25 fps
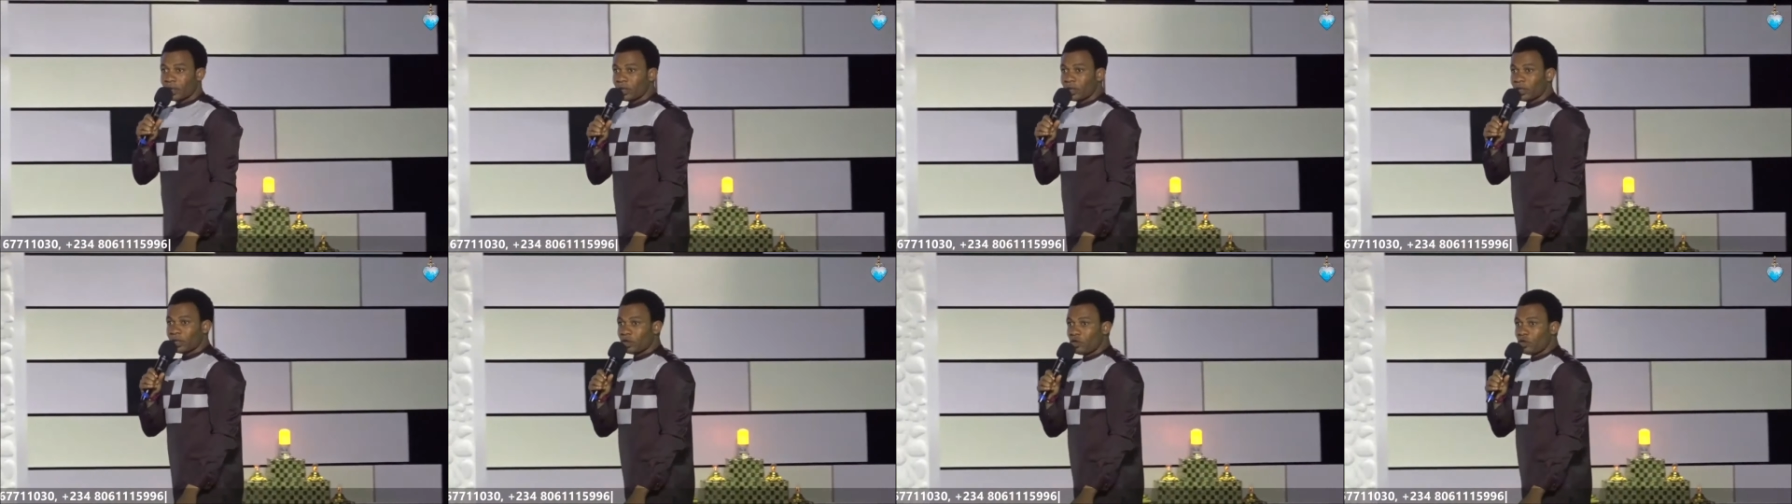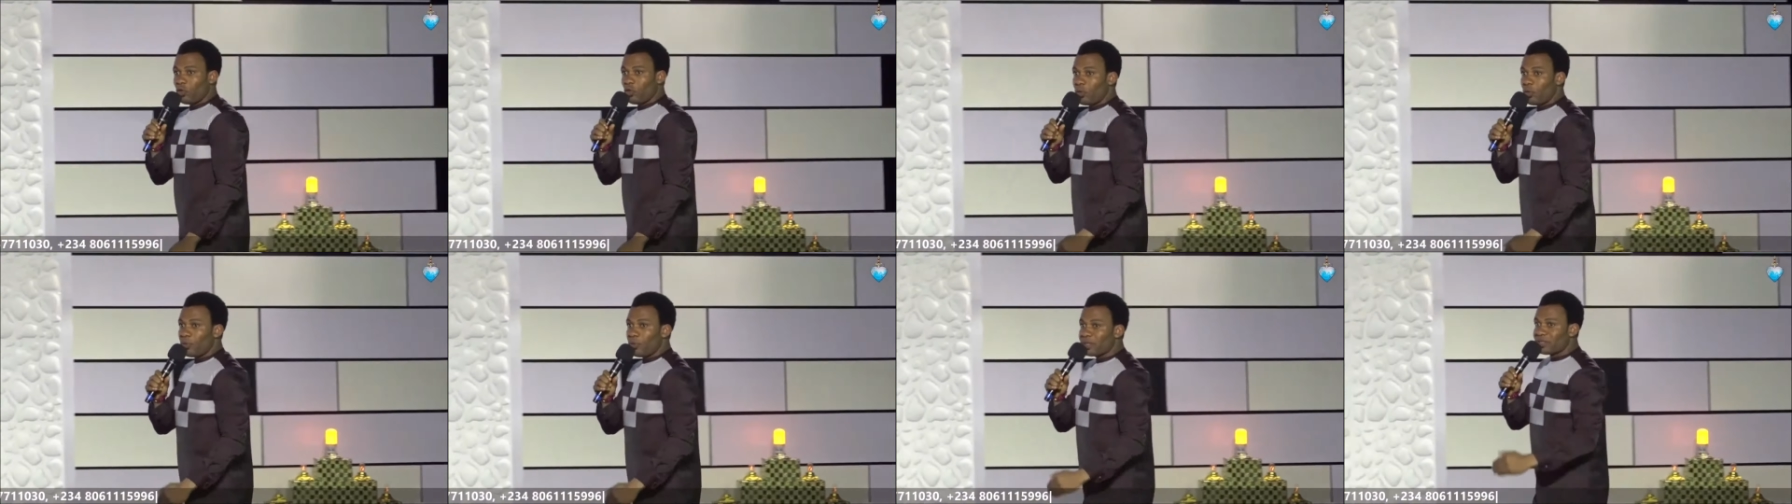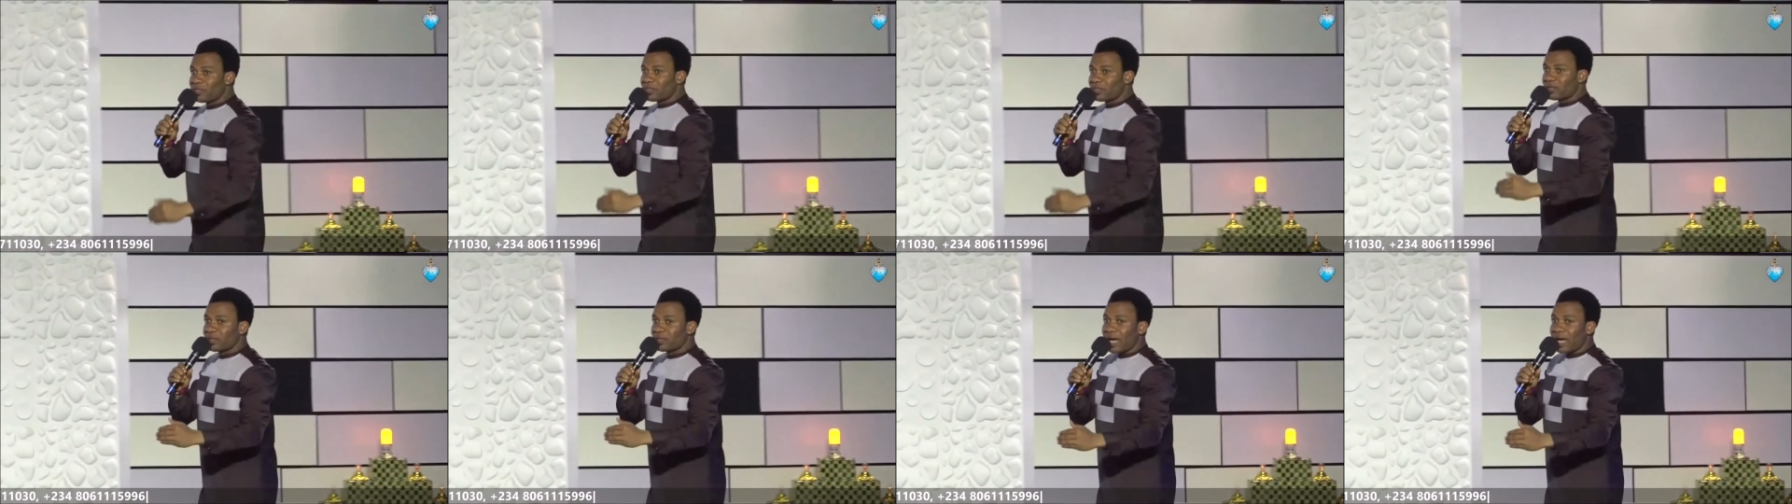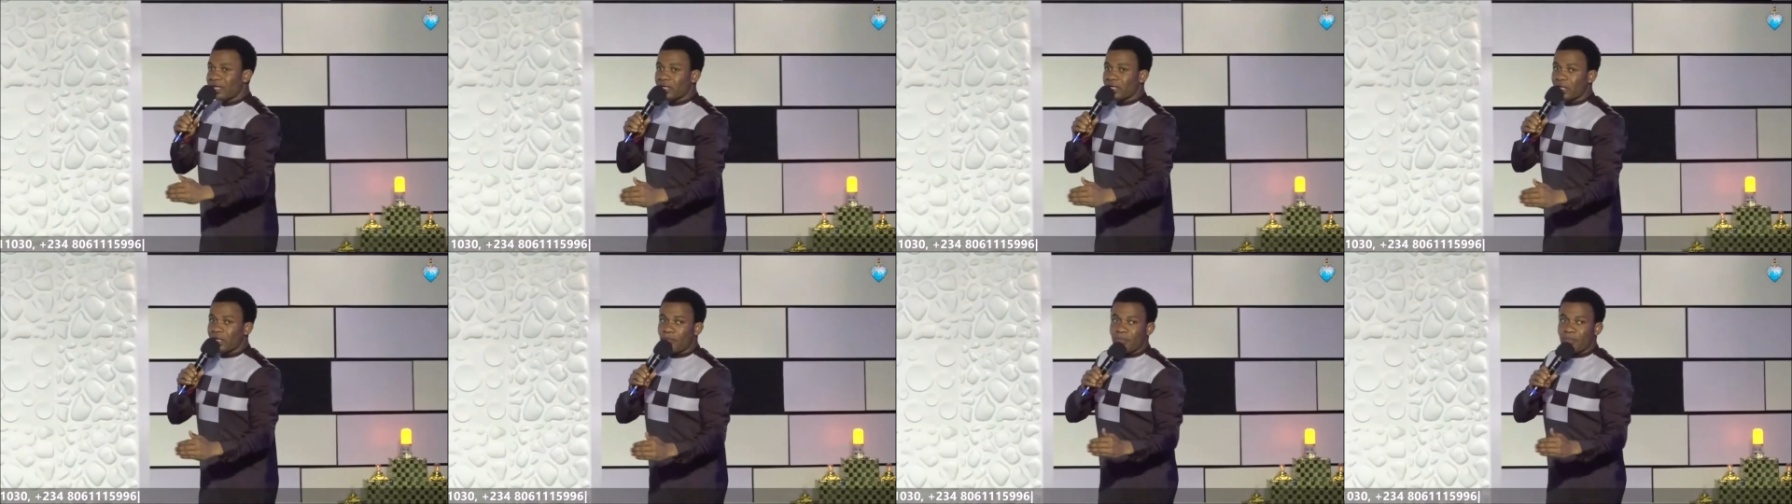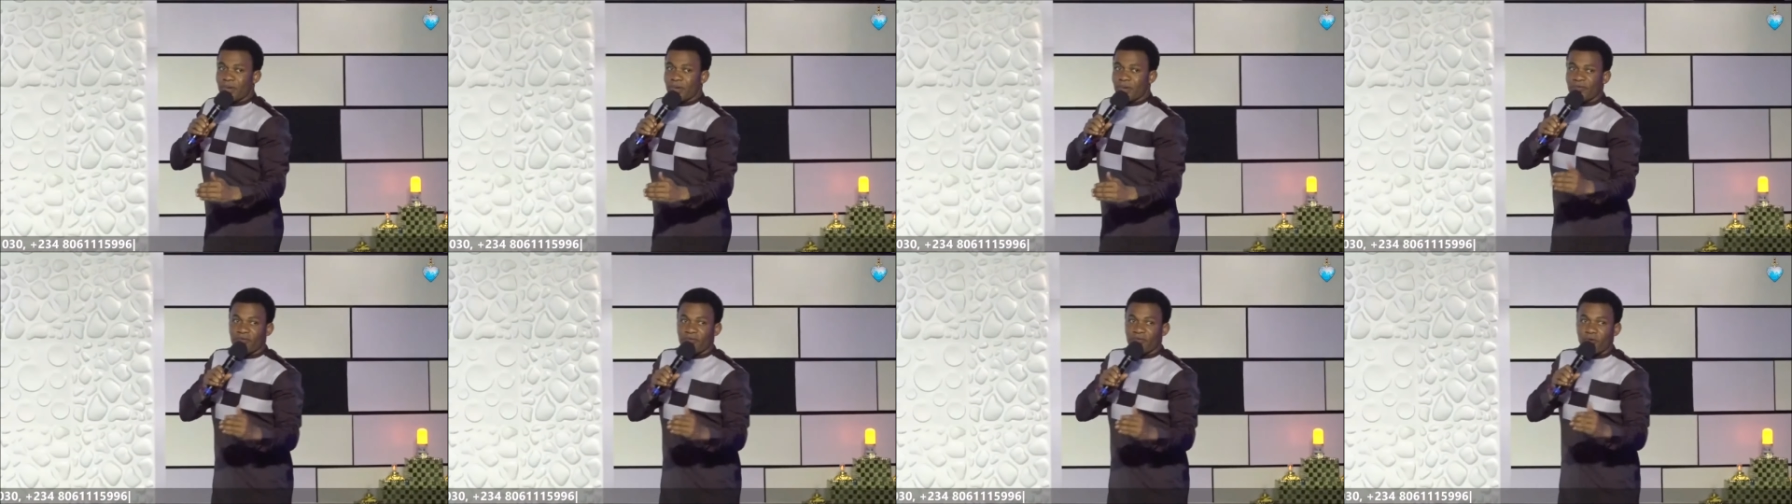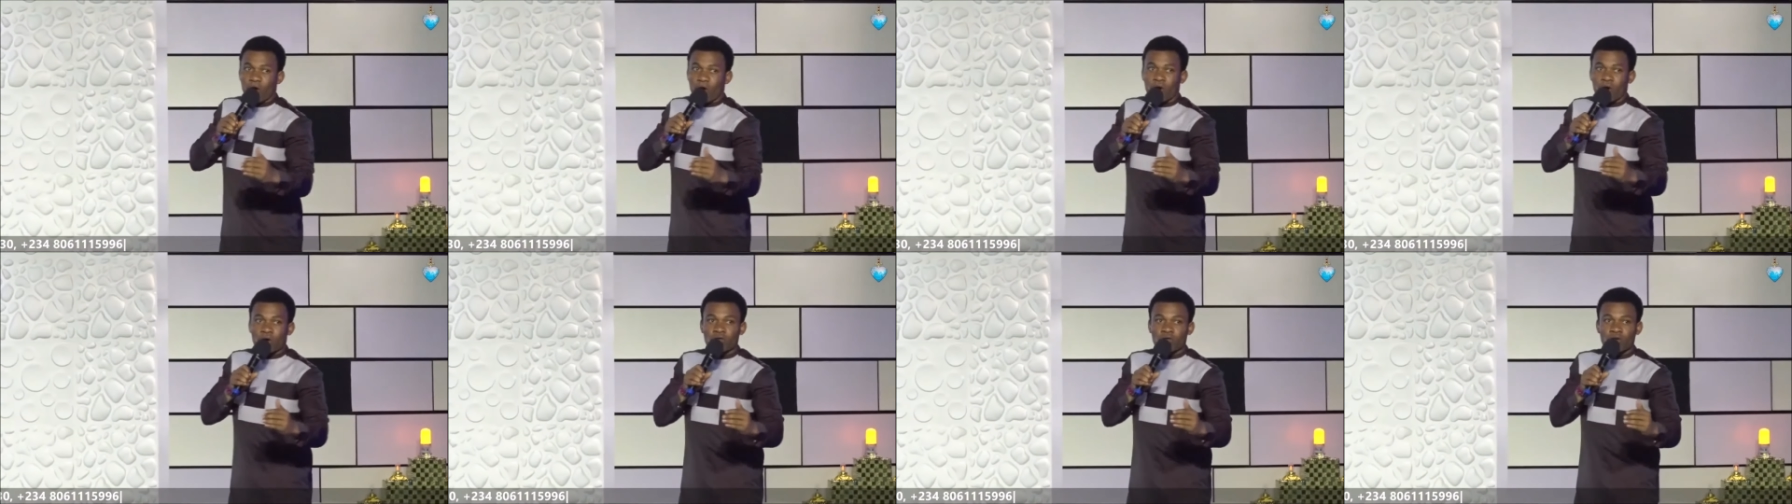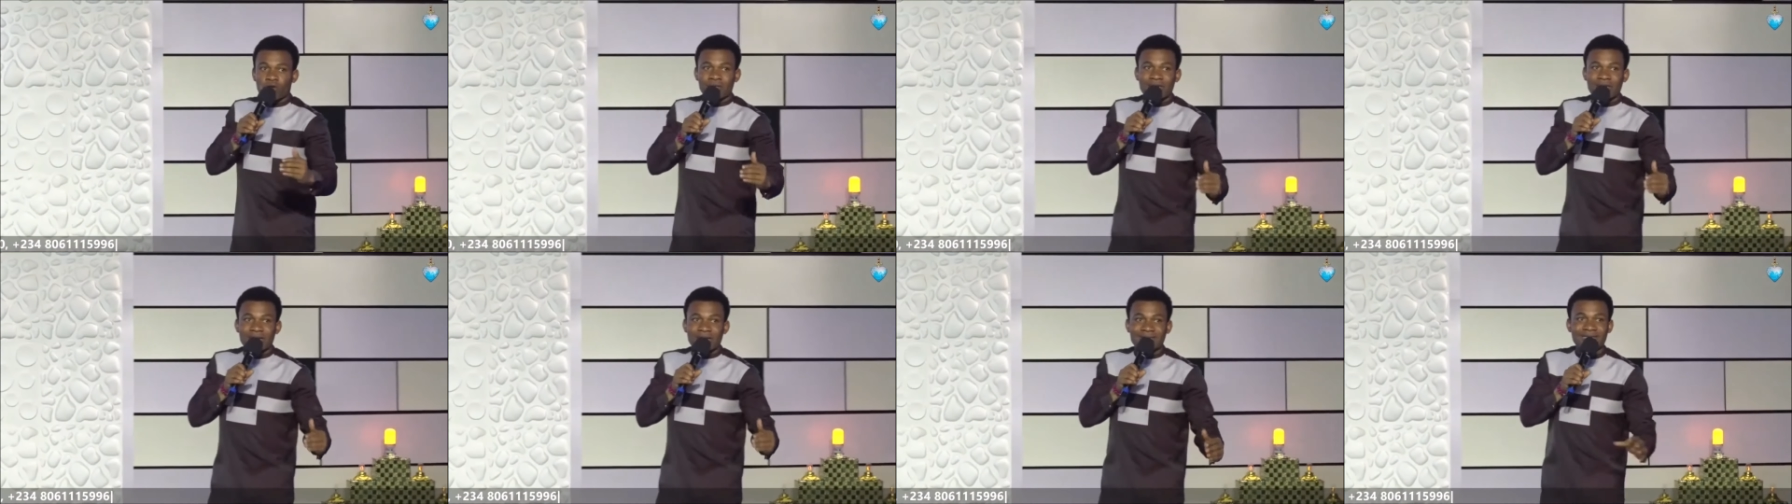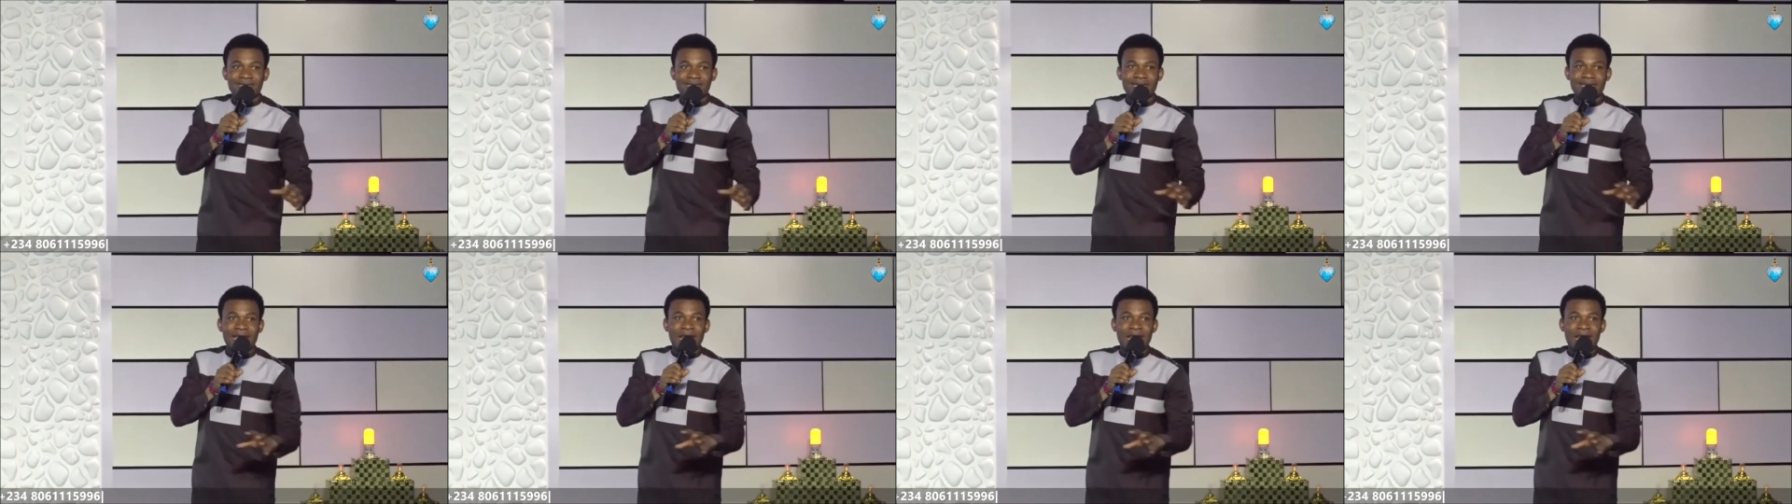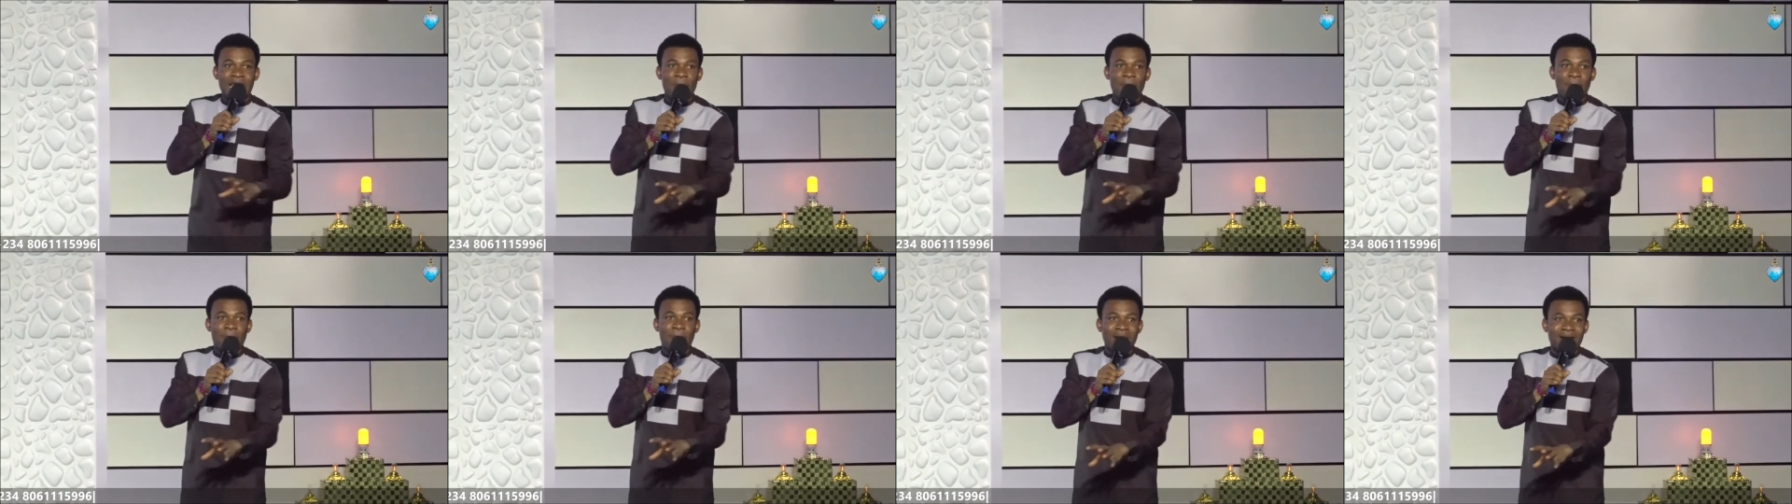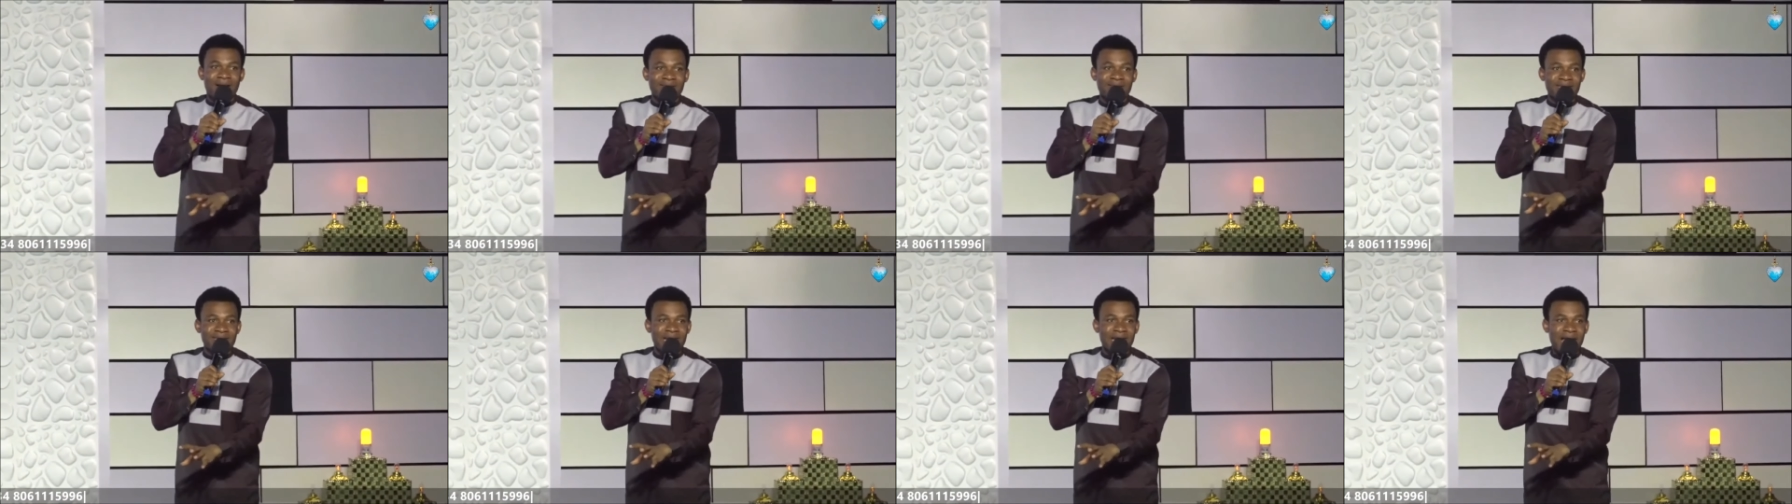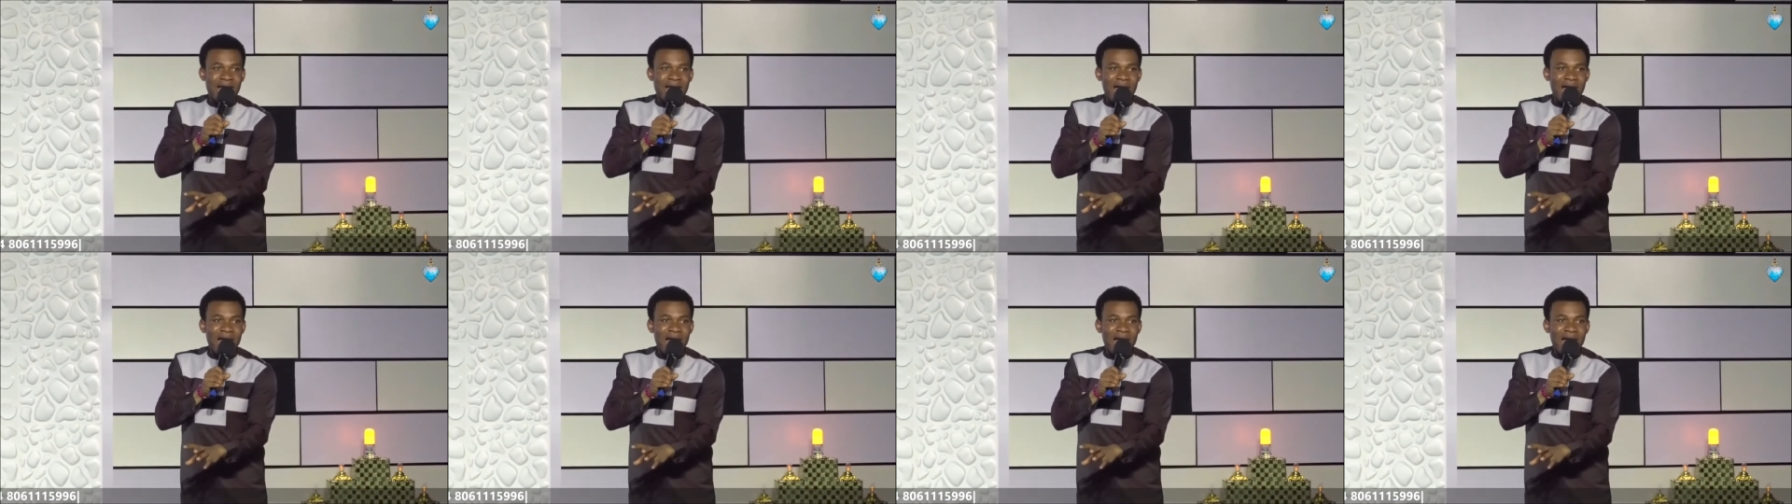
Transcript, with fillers: You will be standing before your destiny helpers,